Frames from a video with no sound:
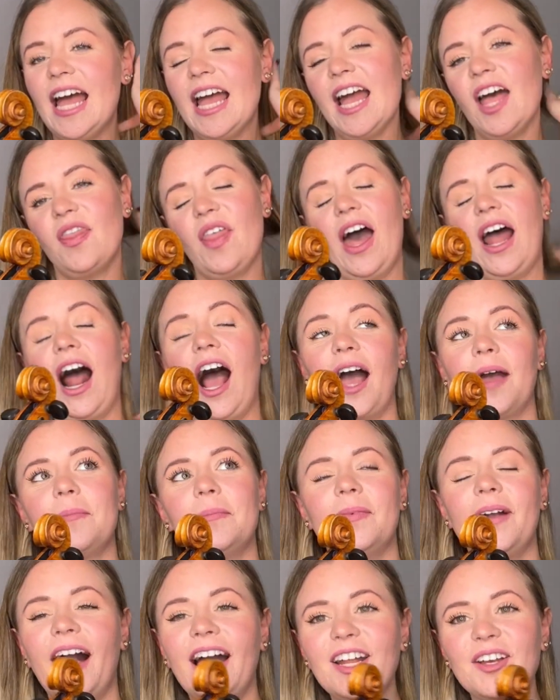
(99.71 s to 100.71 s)
that I'm
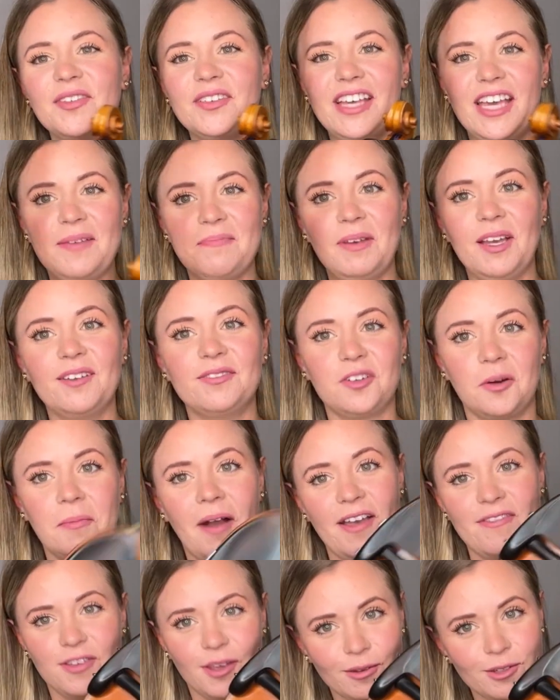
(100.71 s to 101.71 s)
kind of keeping for my
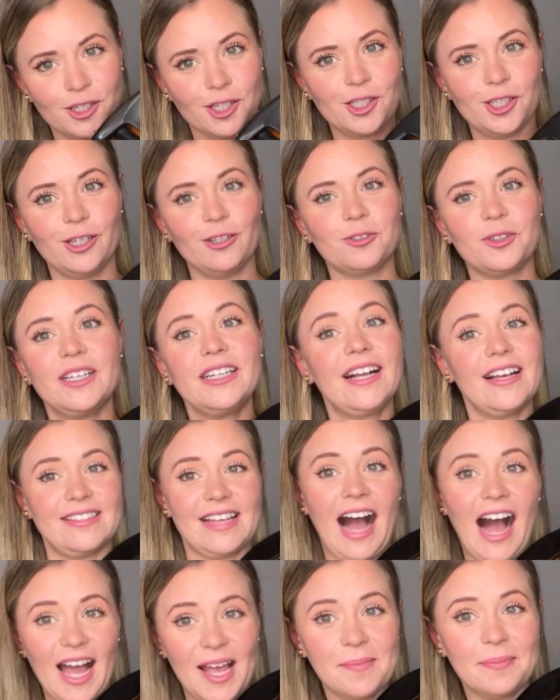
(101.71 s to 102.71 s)
future children because
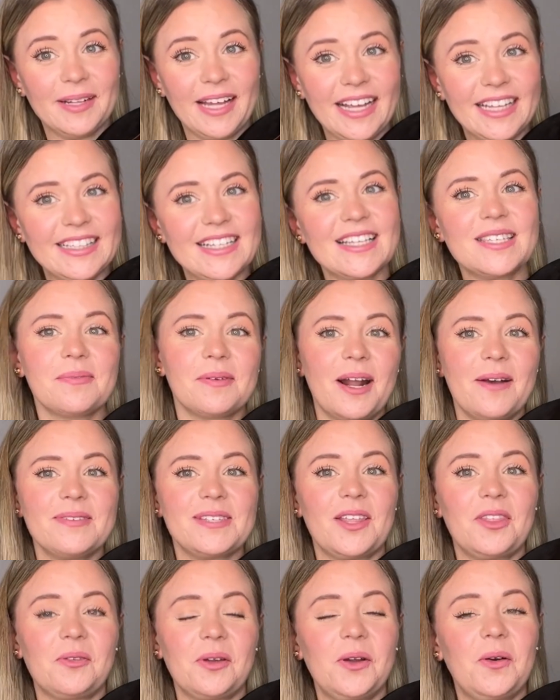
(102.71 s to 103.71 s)
I played this when I was a
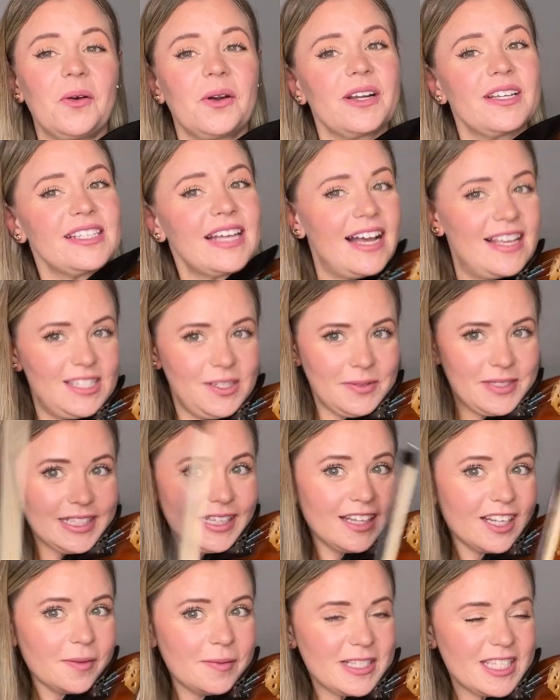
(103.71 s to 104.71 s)
3/4 size, so it's a
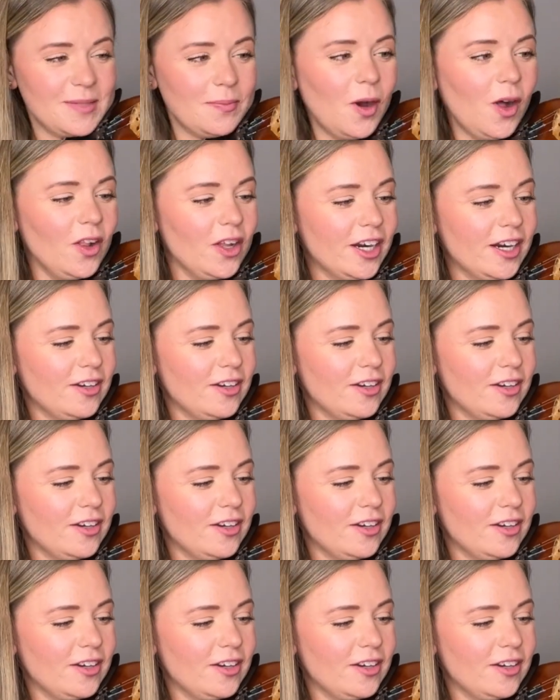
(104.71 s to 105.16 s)
little bit smaller.